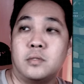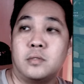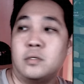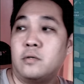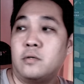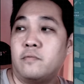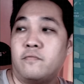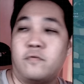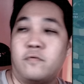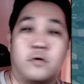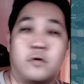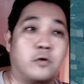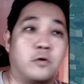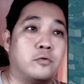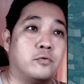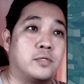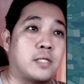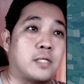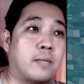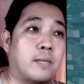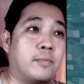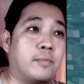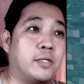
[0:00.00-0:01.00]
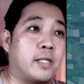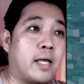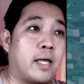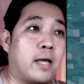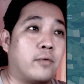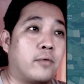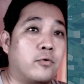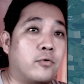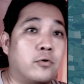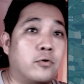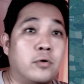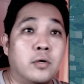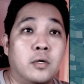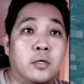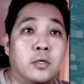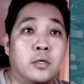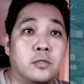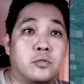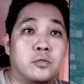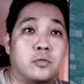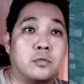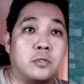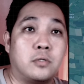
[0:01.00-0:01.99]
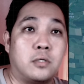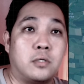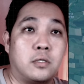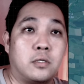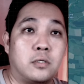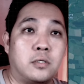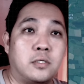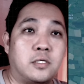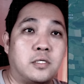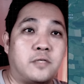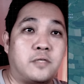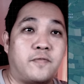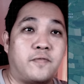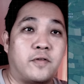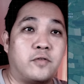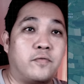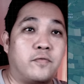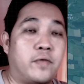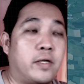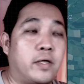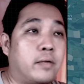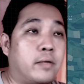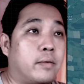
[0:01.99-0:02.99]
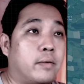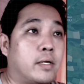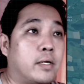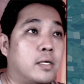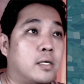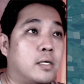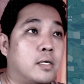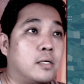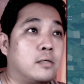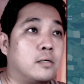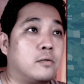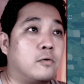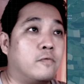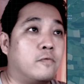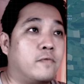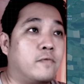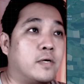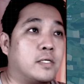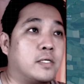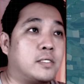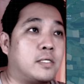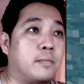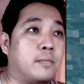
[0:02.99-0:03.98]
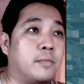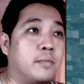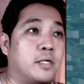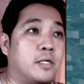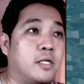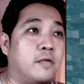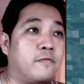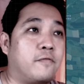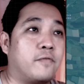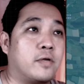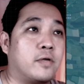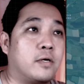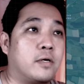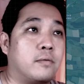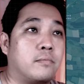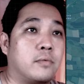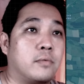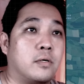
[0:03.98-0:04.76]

Forgot to summon the arrow. So this is Svetovay, and over at Stemakivka,